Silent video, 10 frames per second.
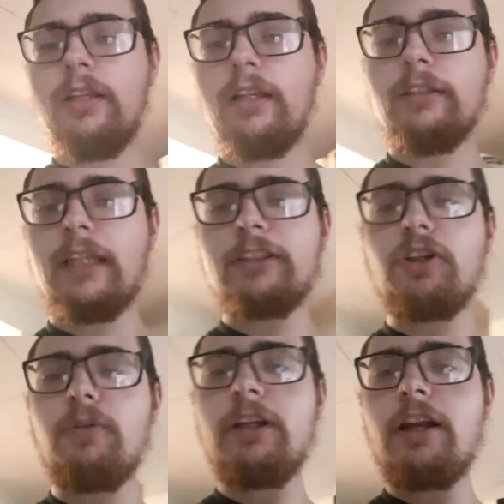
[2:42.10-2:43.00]
They
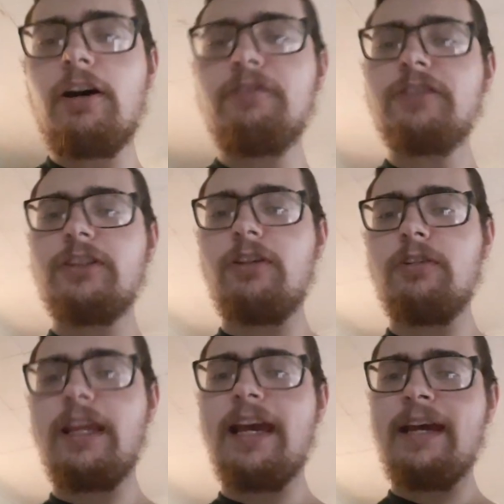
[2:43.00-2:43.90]
show enough
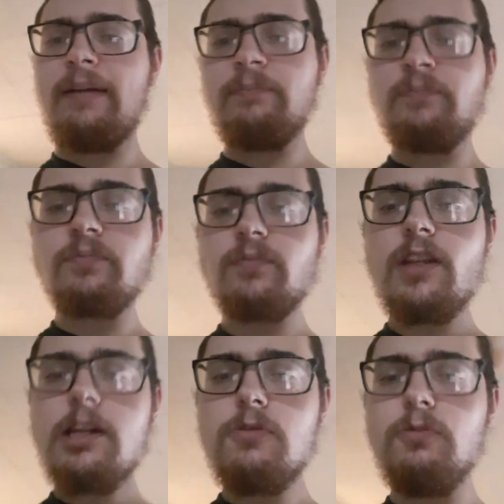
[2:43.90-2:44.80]
so that
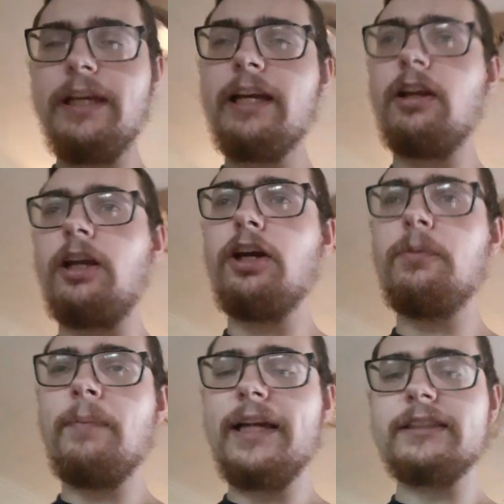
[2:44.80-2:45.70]
we get a good
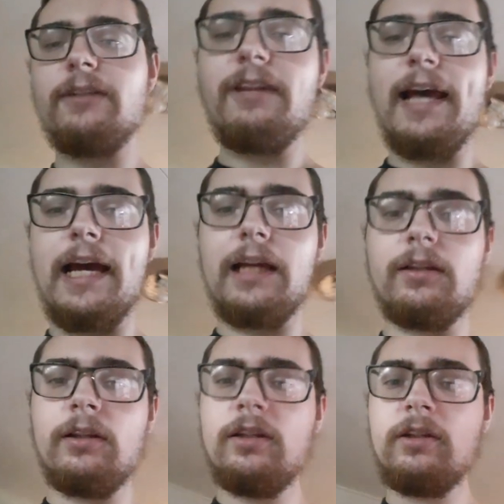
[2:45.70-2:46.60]
mix of
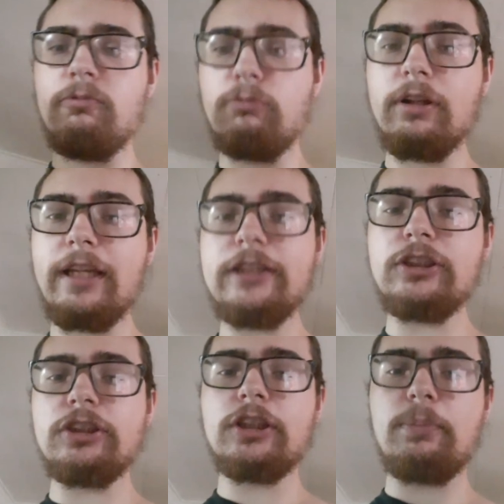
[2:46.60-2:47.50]
that
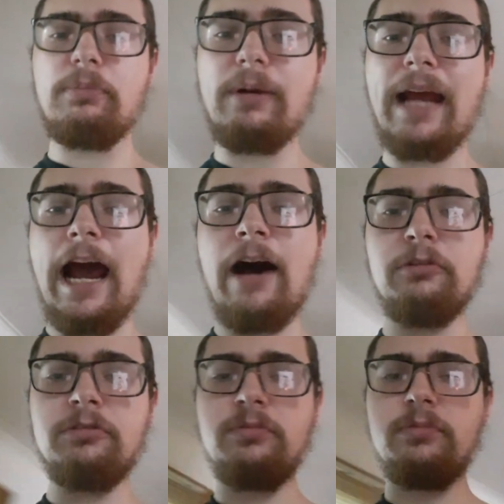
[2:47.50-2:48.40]
relationship
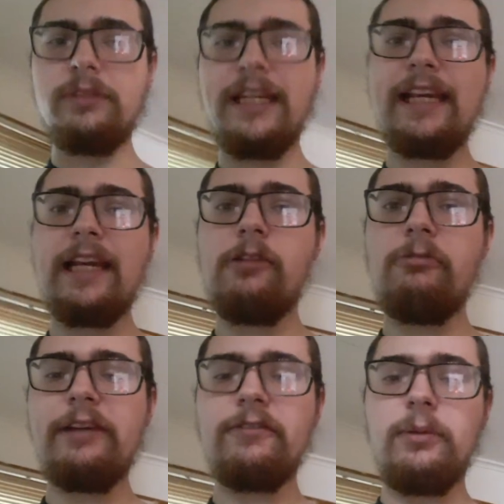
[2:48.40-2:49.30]
without taking
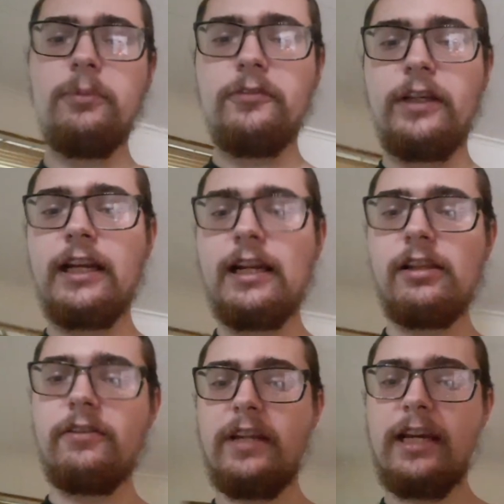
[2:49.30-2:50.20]
away from the movie, and I
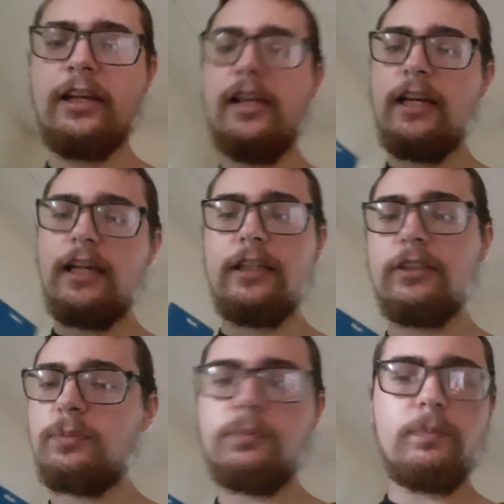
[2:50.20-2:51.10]
love that. And this,
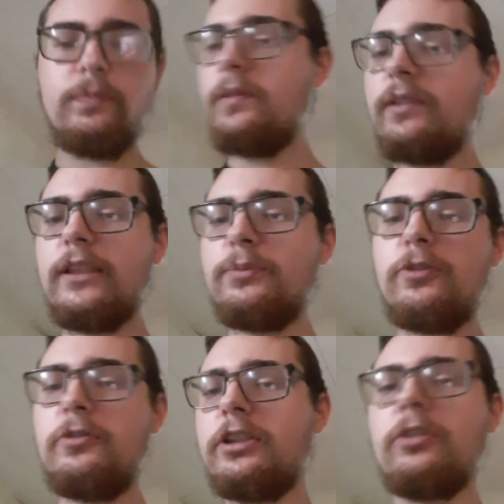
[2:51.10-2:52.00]
these
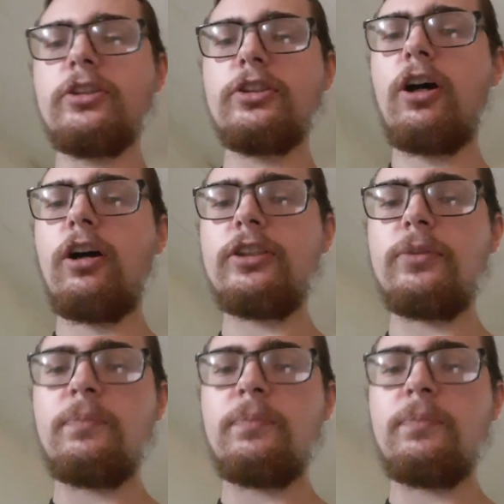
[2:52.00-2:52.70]
movies are just awesome.